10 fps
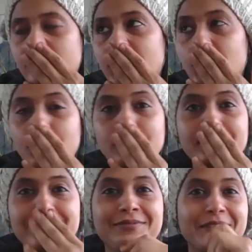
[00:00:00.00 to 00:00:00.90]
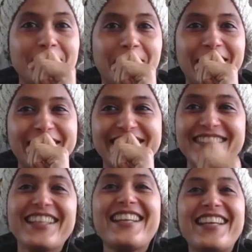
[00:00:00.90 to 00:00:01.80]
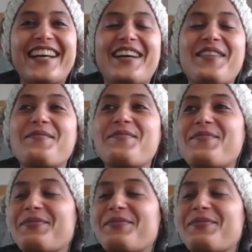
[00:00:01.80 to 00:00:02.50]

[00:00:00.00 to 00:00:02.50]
oh, sorry. Um,